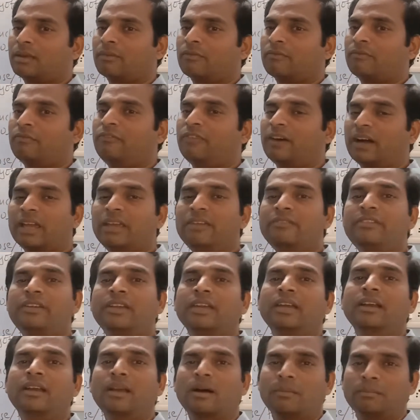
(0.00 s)
5
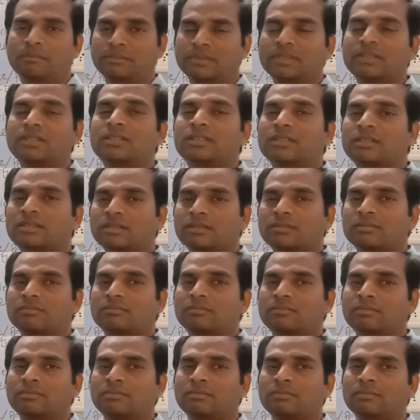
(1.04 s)
kingdoms,
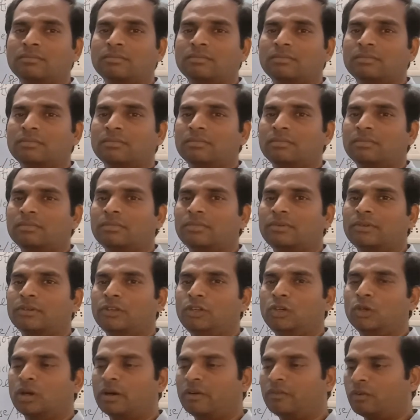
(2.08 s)

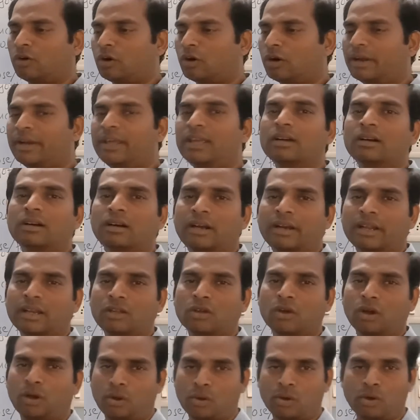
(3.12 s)
you have already heard in
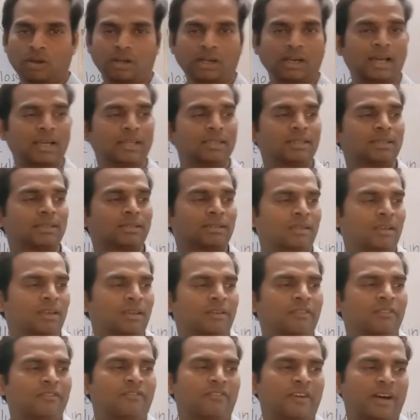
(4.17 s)
your lower class,
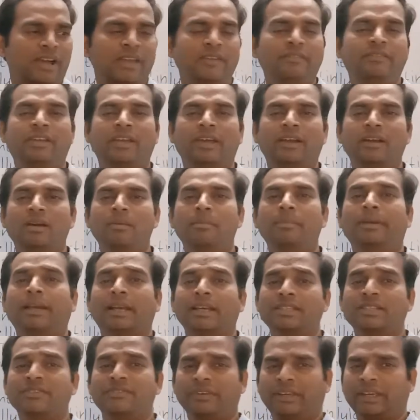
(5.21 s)
5 kingdom
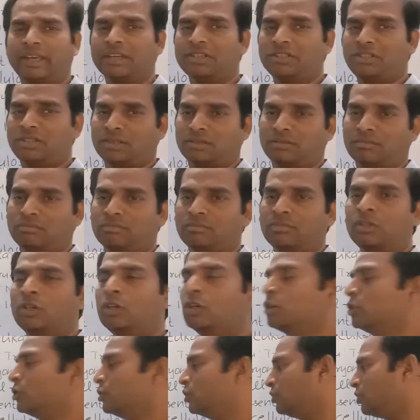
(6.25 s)
classification.
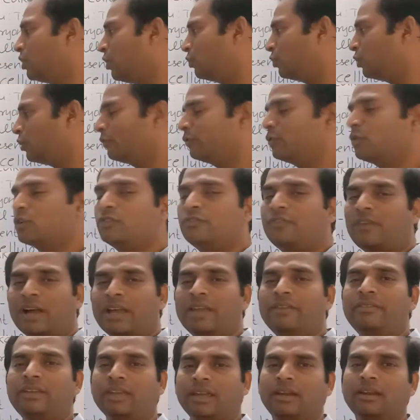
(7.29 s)
So out of those
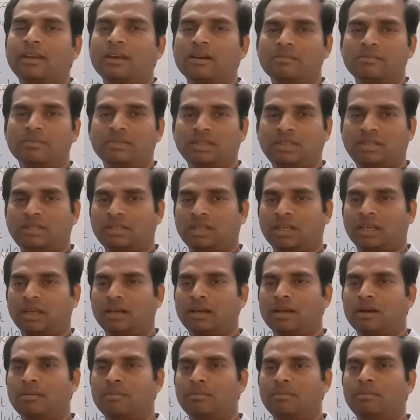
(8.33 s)
5 kingdoms,
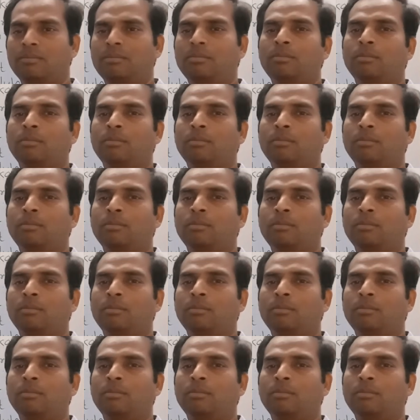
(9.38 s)
kingdom